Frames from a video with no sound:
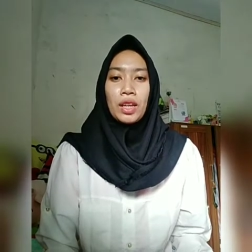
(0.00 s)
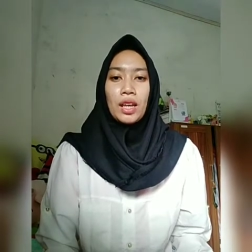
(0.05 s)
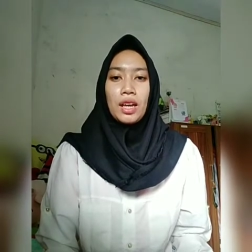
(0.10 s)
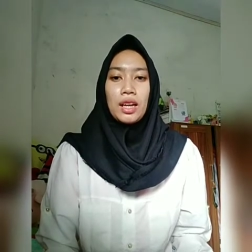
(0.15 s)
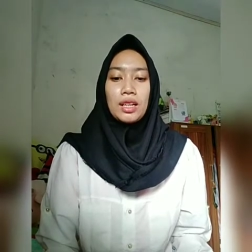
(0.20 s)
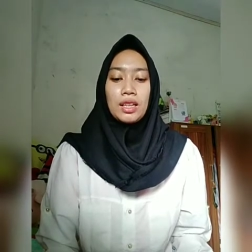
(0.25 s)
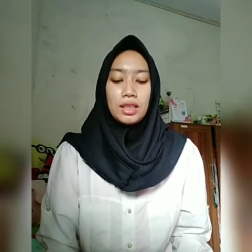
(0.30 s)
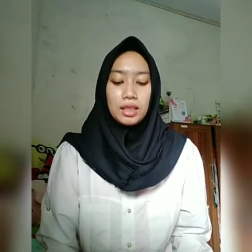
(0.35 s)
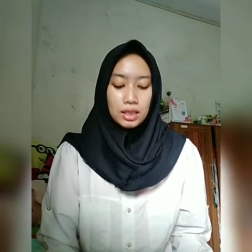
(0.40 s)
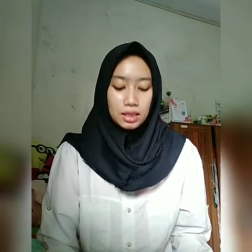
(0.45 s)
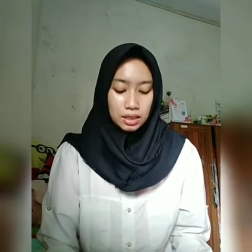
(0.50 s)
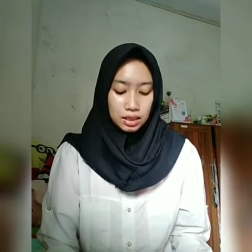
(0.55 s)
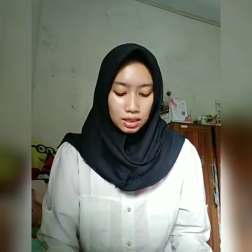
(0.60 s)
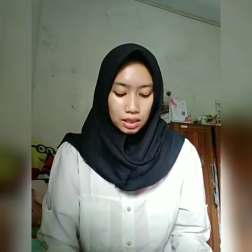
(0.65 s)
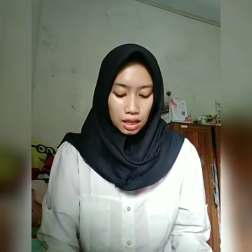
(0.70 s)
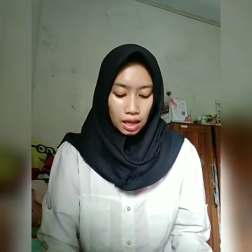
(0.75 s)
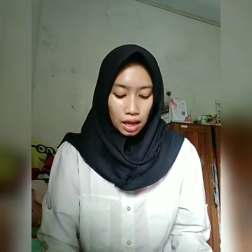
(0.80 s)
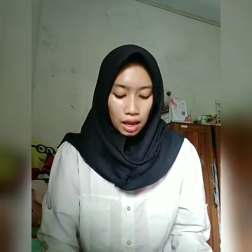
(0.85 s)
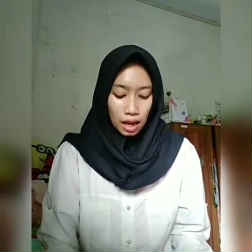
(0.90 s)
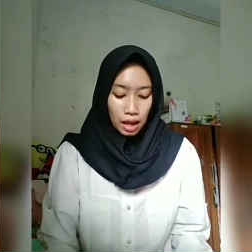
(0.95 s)
I
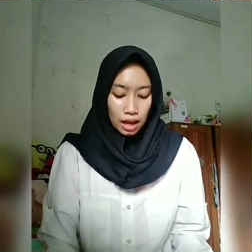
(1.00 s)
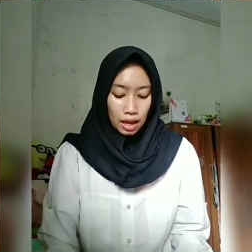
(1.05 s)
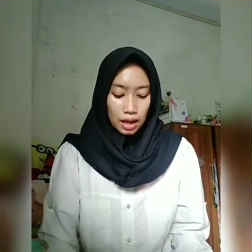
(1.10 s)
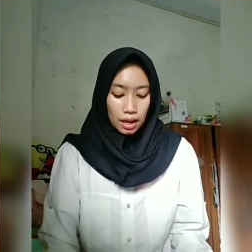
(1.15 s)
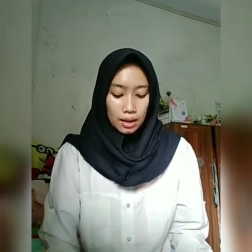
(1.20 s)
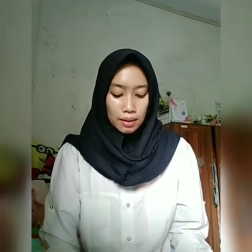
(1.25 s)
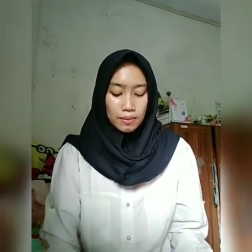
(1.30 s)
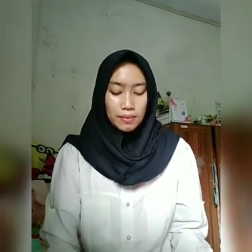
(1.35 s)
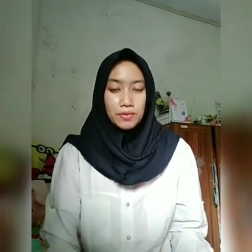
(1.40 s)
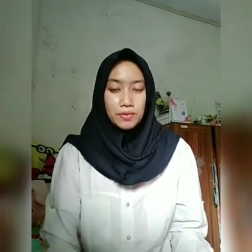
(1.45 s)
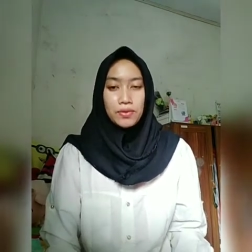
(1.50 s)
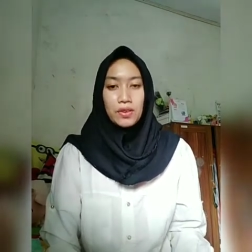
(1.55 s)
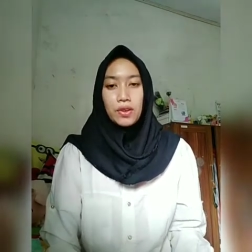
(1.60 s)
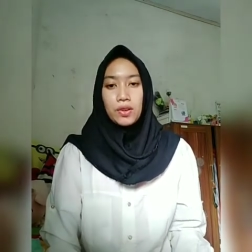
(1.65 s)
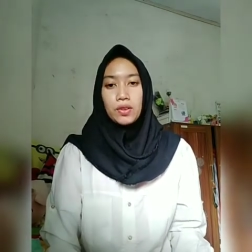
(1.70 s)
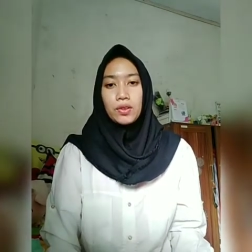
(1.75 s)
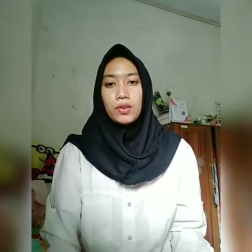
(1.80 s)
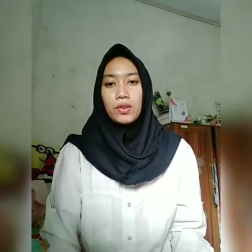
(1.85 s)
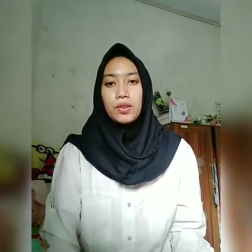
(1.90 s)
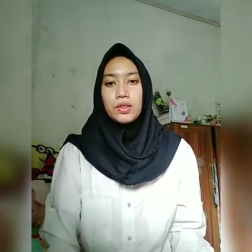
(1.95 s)
am
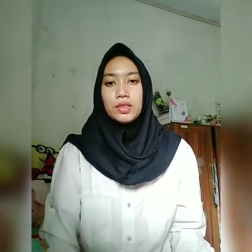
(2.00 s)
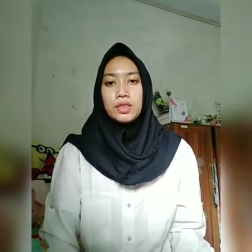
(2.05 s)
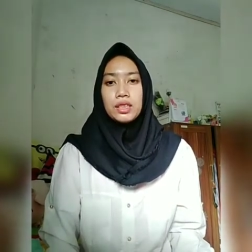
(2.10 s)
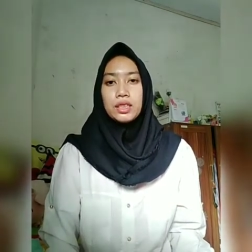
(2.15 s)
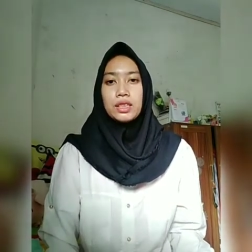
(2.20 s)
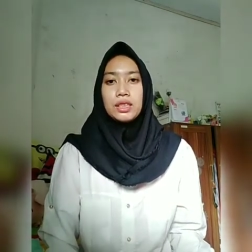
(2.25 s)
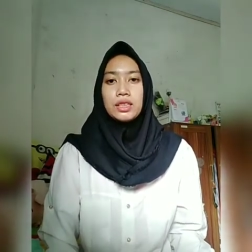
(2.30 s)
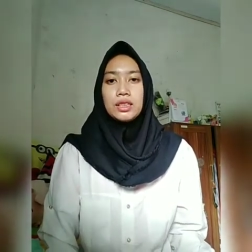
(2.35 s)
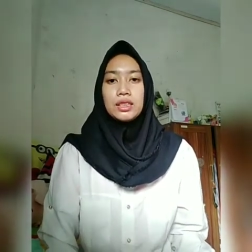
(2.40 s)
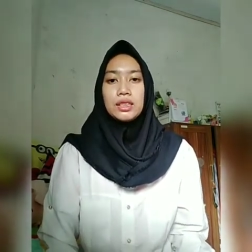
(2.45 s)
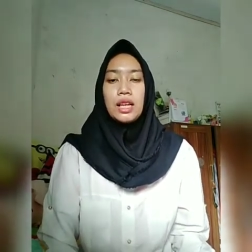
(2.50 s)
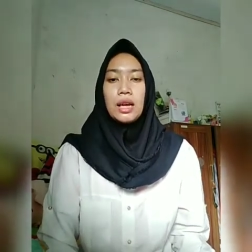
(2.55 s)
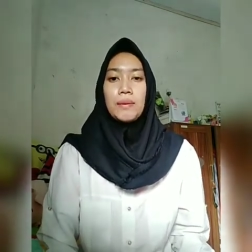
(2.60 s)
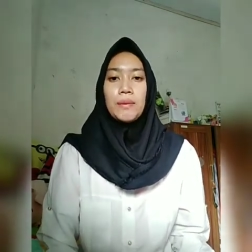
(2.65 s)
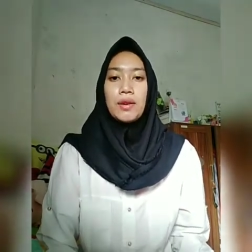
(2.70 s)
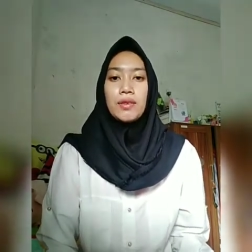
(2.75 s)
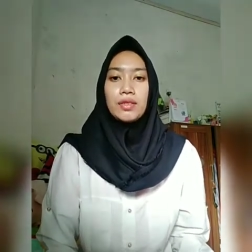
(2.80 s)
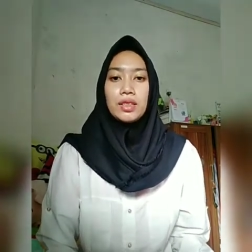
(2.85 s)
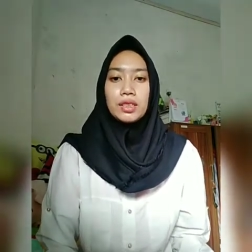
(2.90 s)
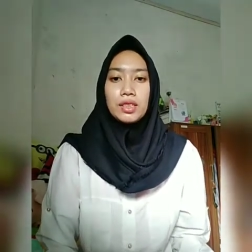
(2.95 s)
focused the type
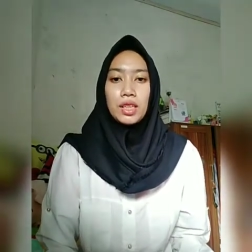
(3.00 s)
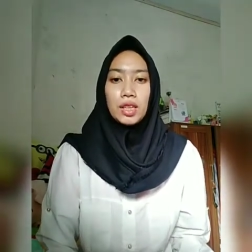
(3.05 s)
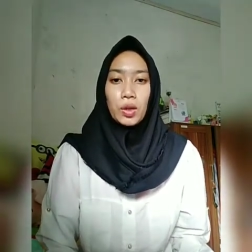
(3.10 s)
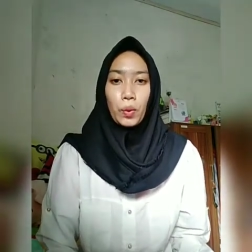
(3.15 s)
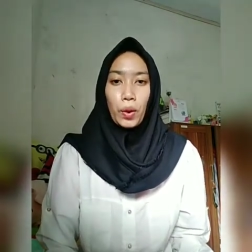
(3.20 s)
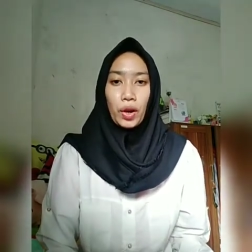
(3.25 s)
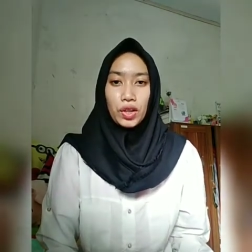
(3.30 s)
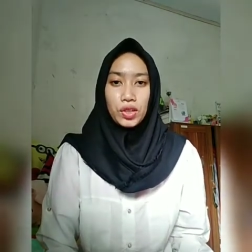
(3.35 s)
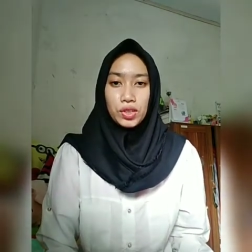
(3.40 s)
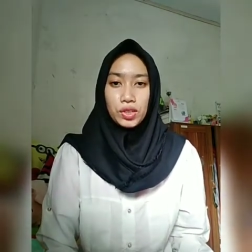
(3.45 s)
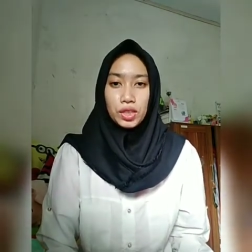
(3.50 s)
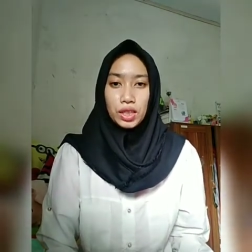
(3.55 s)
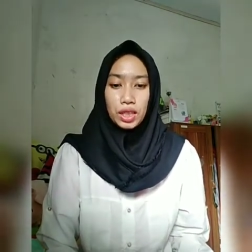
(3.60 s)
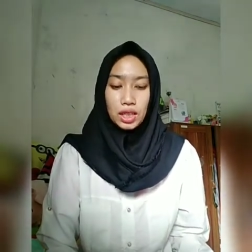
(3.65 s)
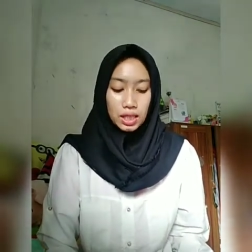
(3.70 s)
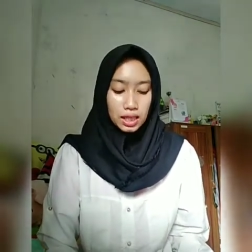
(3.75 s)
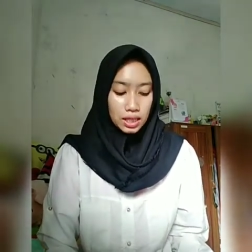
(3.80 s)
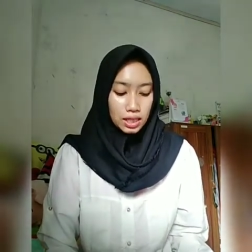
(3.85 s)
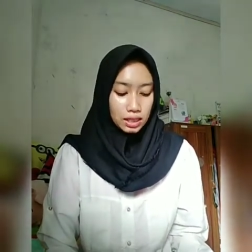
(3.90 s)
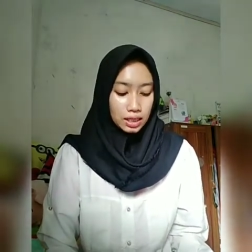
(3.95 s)
of teacher
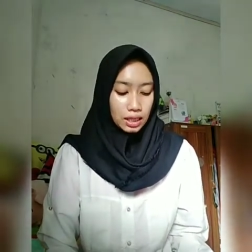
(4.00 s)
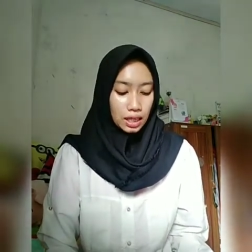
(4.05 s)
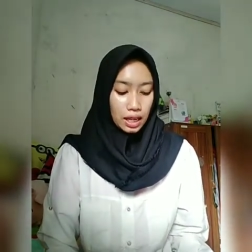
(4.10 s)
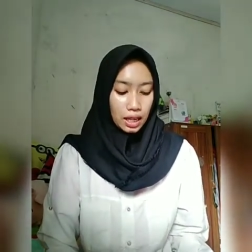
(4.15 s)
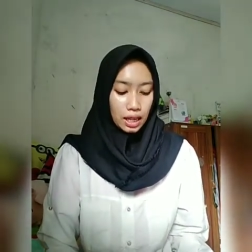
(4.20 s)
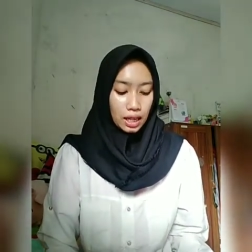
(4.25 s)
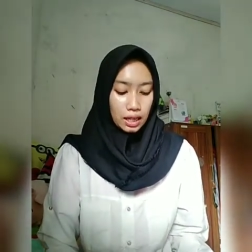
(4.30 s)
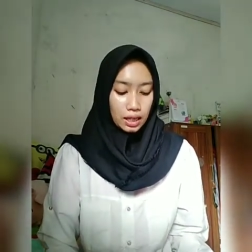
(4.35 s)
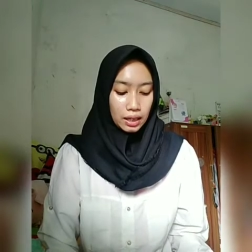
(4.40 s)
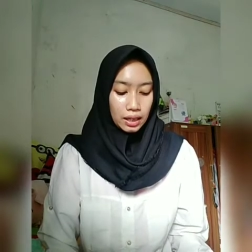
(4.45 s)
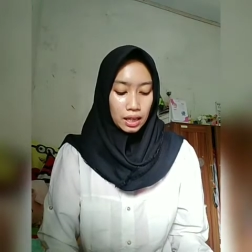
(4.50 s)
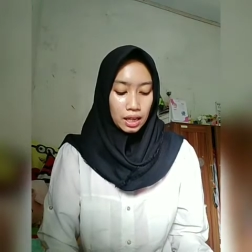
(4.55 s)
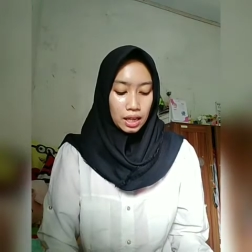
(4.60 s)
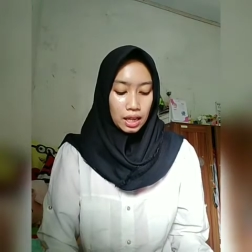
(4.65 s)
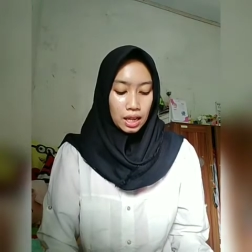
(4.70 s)
question and